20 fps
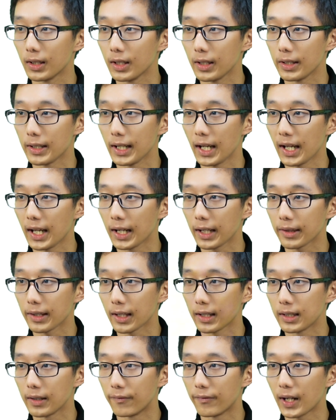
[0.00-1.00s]
The egg
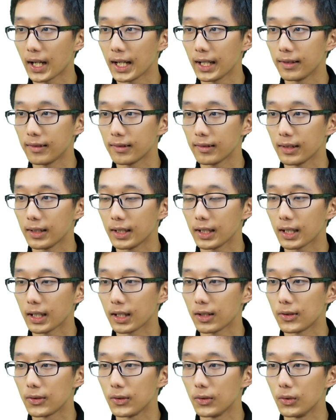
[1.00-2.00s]
then divides
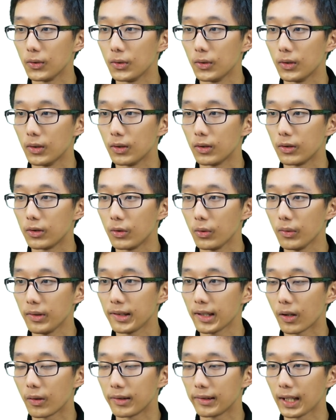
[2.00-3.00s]
into
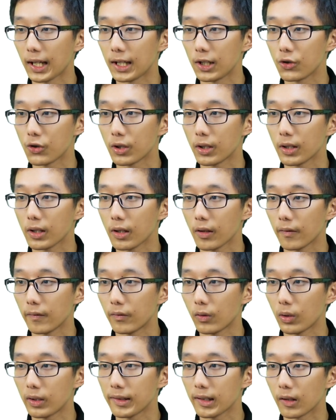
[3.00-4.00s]
2-cell stage,
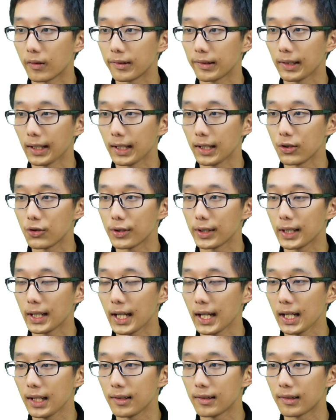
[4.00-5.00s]
4-cell stage,
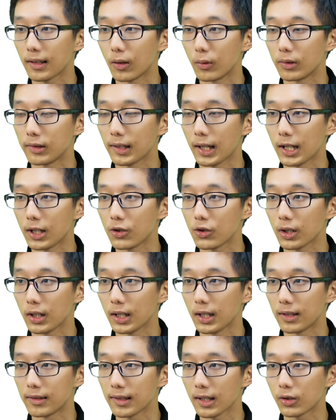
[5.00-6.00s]
8-cell stage,
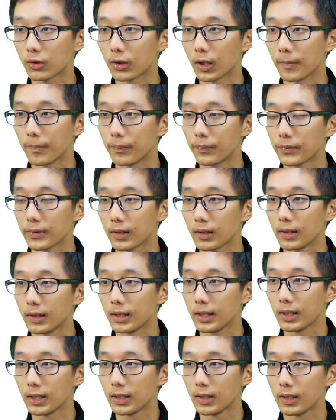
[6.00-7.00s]
etc.
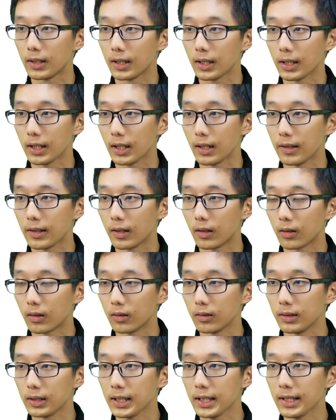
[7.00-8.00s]
In the
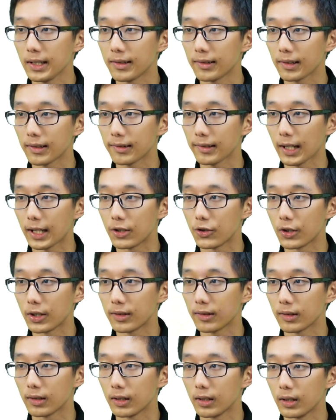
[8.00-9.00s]
earliest
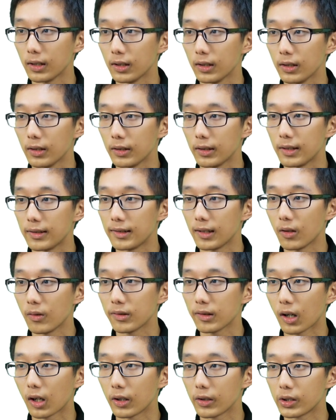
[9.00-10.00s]
stages, the
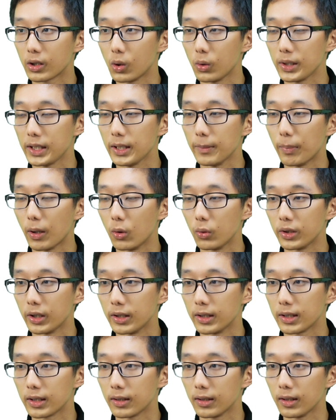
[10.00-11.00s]
cells are
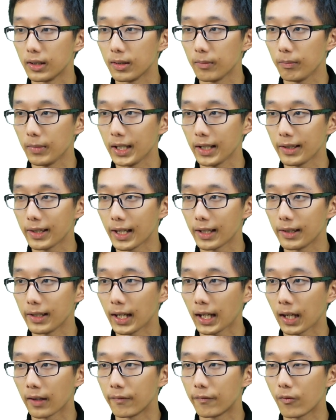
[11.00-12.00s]
totipotent, meaning that
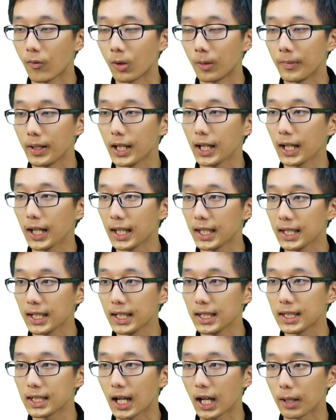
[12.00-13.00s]
they can form
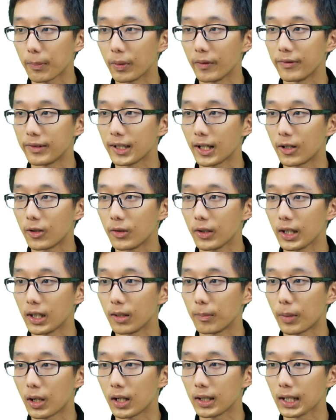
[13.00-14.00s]
any type of cell in
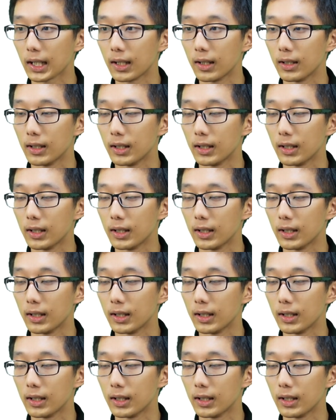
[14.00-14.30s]
the body,